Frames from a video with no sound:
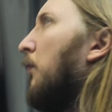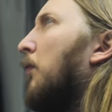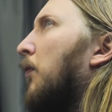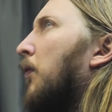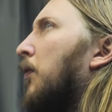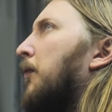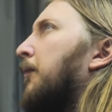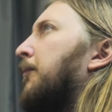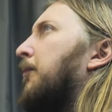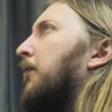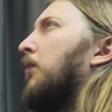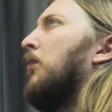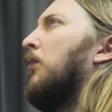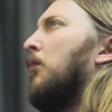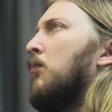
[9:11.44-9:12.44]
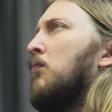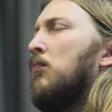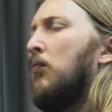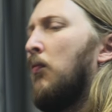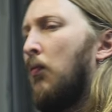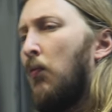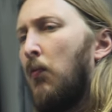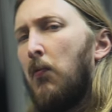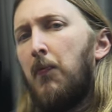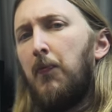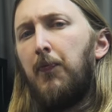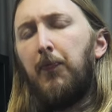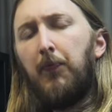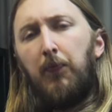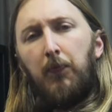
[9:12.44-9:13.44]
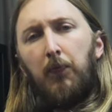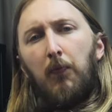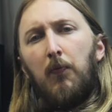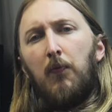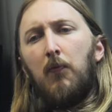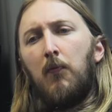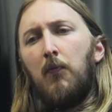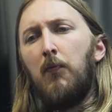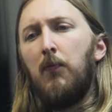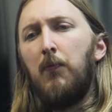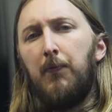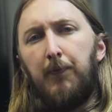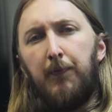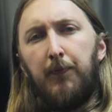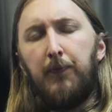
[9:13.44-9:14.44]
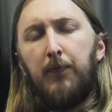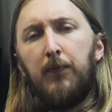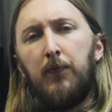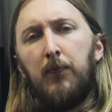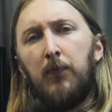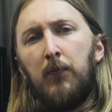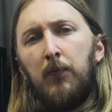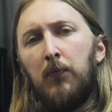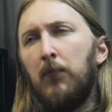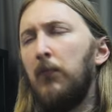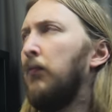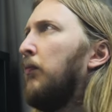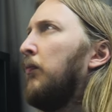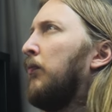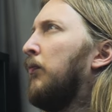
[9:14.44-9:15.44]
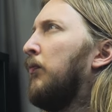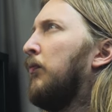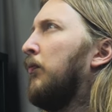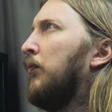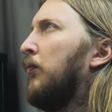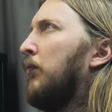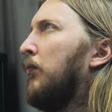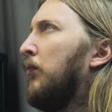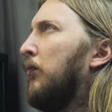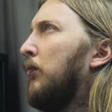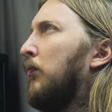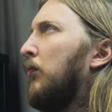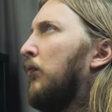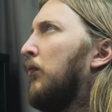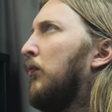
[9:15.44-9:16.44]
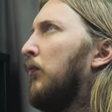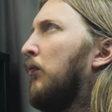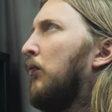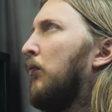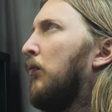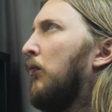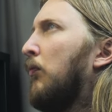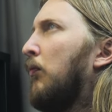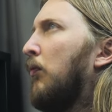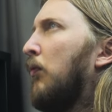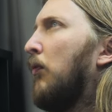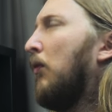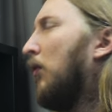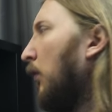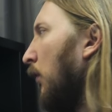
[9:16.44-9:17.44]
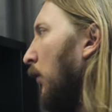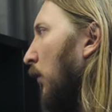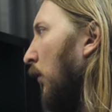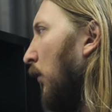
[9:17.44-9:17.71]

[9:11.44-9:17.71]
[no speech]